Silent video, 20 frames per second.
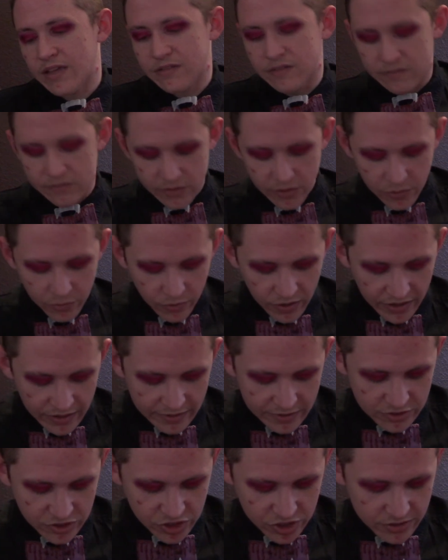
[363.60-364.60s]
so I
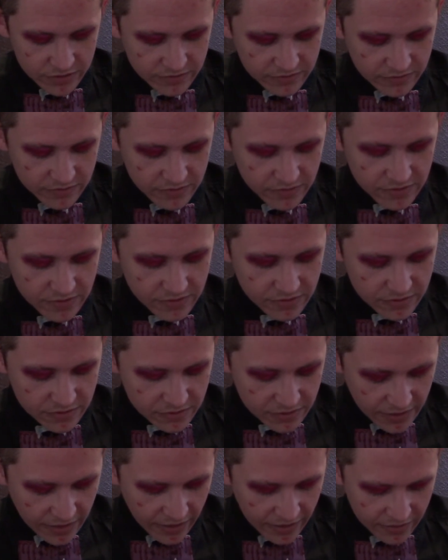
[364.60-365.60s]
just
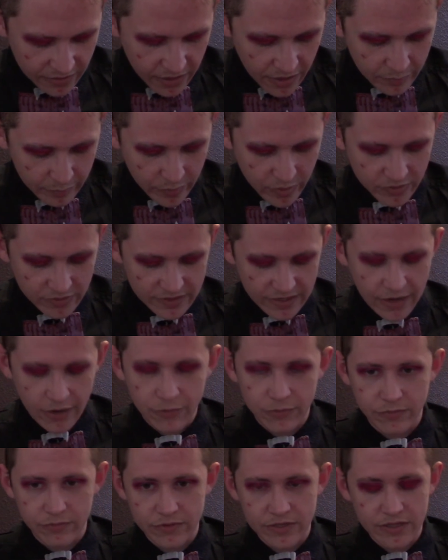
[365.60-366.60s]
kind of got burnt
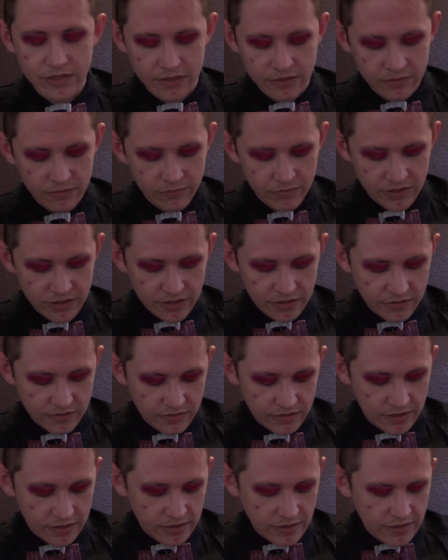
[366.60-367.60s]
out really, really
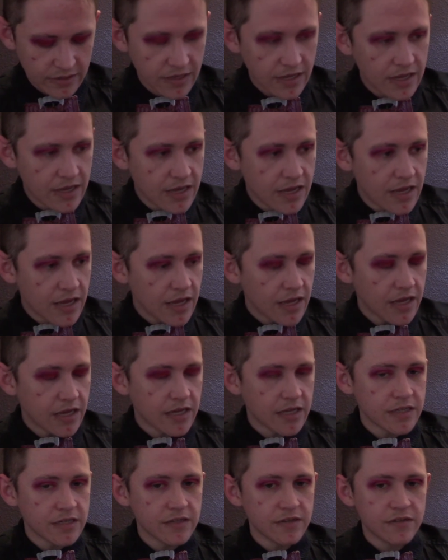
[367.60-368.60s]
easily.
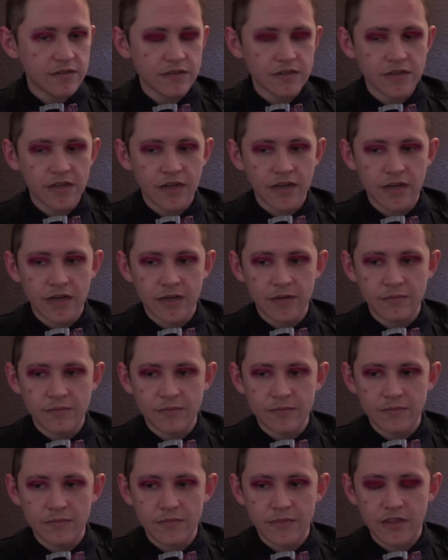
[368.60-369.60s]
And
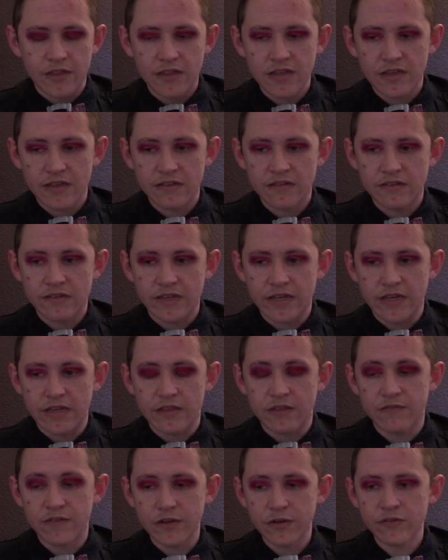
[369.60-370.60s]
the thing is, like,
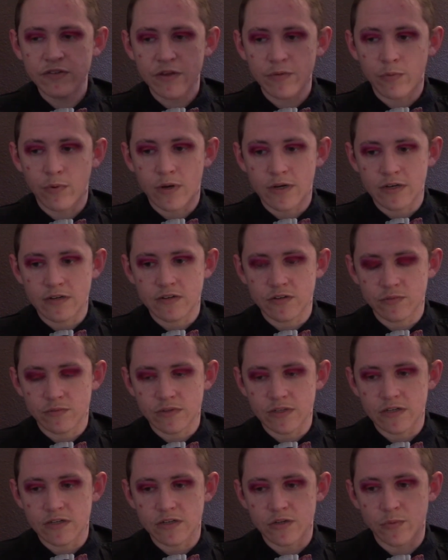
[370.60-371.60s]
the videos I wanted to
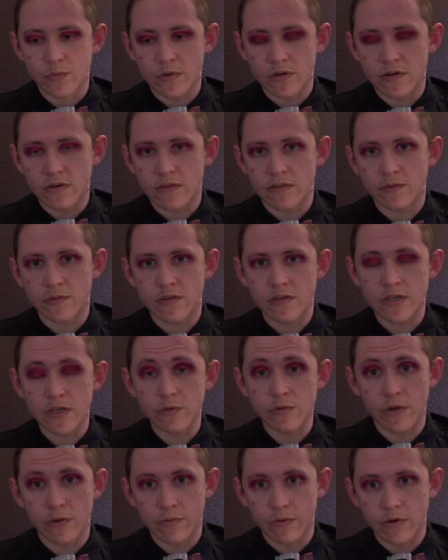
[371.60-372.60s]
really do were the You
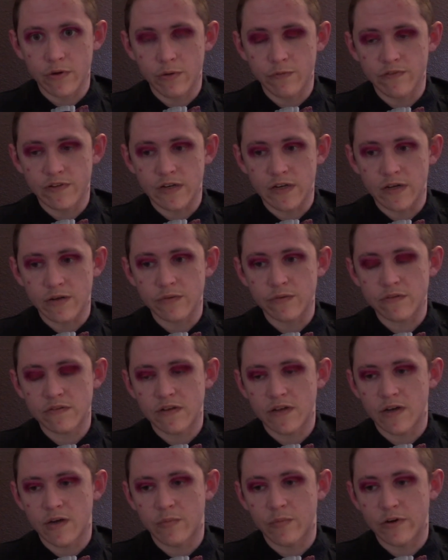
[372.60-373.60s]
Don't Know videos,
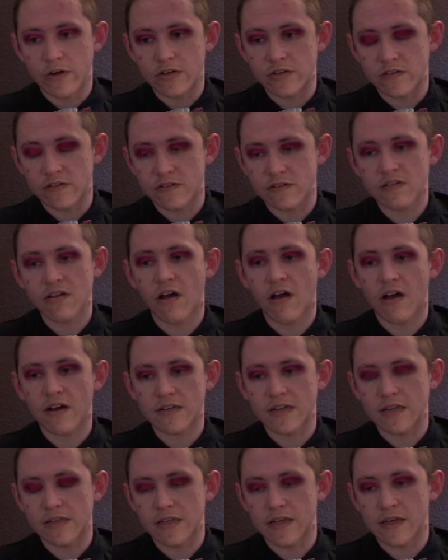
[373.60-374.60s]
where I just talked
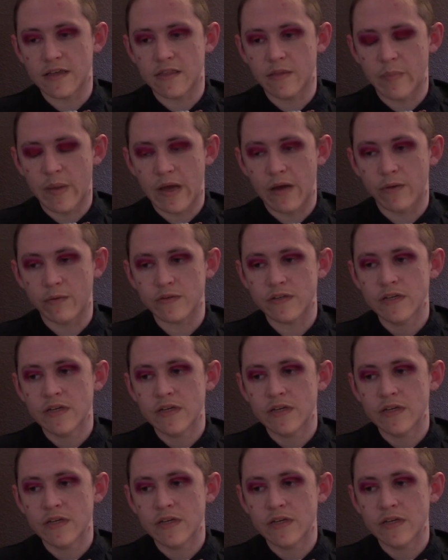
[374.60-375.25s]
at length about